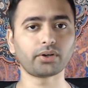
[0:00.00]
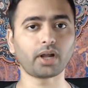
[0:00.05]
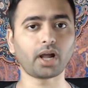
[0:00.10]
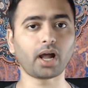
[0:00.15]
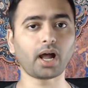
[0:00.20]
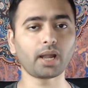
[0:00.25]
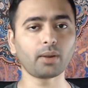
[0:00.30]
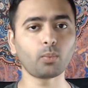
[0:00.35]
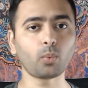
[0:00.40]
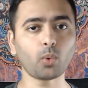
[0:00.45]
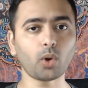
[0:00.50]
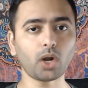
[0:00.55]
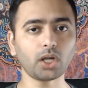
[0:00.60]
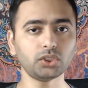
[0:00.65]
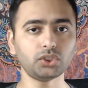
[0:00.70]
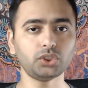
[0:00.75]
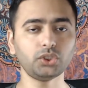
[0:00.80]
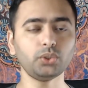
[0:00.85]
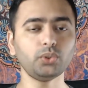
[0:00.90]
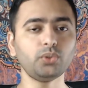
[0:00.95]
I want
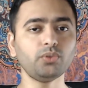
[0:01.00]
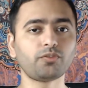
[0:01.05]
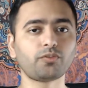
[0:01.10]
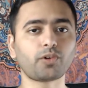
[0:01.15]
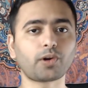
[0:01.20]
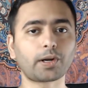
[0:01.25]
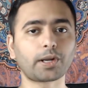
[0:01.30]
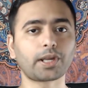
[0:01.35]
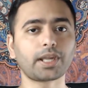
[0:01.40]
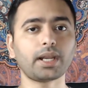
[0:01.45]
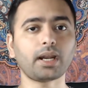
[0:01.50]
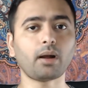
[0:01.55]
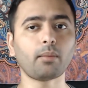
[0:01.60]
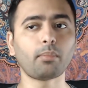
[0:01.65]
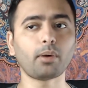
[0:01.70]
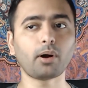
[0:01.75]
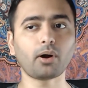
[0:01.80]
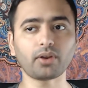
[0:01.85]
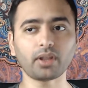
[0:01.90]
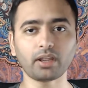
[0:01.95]
you to forget
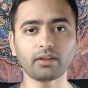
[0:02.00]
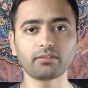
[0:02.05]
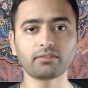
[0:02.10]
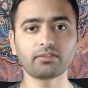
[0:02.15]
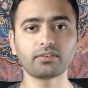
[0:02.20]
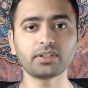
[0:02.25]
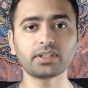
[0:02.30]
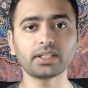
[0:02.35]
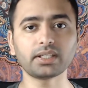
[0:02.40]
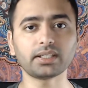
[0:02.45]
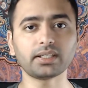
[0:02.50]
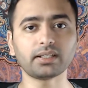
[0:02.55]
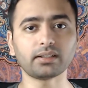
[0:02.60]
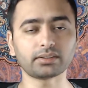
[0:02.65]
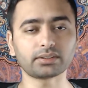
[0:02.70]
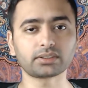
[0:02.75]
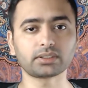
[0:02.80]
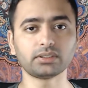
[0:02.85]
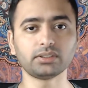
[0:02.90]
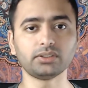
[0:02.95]
about everything
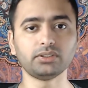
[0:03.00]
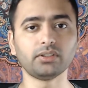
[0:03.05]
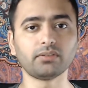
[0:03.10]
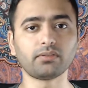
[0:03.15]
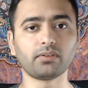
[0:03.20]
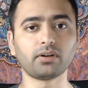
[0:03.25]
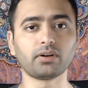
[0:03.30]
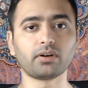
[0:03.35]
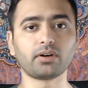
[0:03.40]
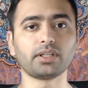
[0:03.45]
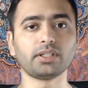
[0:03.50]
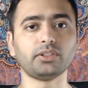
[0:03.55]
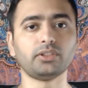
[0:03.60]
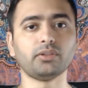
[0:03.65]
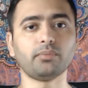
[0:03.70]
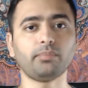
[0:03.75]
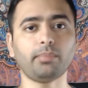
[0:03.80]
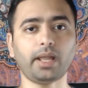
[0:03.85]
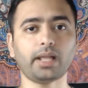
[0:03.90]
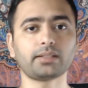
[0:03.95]
else you have learned in your
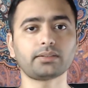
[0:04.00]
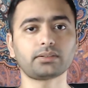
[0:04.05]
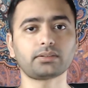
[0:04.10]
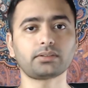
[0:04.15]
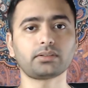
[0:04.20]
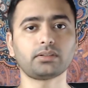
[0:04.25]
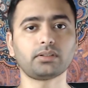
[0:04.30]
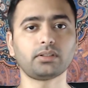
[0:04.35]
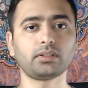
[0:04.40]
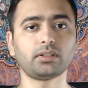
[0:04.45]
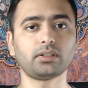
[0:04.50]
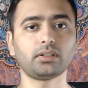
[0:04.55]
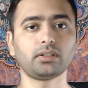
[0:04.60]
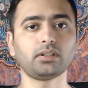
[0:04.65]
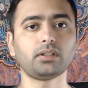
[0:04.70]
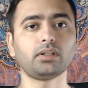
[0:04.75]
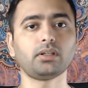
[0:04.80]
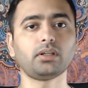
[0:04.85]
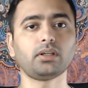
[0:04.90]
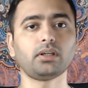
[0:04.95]
past.
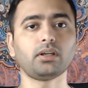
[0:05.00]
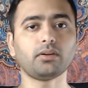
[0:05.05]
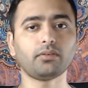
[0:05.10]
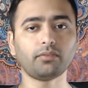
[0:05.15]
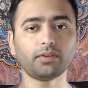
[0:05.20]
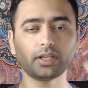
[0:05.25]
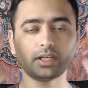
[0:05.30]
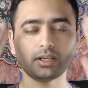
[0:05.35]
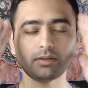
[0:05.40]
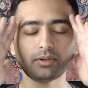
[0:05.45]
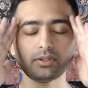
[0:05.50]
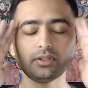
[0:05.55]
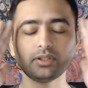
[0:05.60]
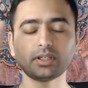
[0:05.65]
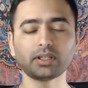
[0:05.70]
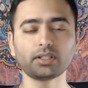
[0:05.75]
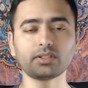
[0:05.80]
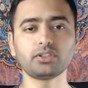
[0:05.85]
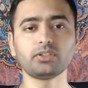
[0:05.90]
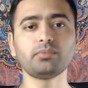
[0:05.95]
Whenever you're
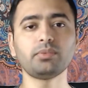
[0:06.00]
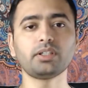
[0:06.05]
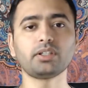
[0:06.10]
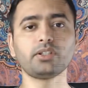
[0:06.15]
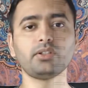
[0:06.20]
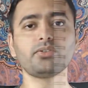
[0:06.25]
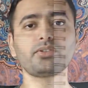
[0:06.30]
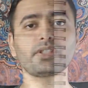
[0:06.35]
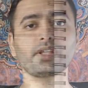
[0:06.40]
consuming a new set of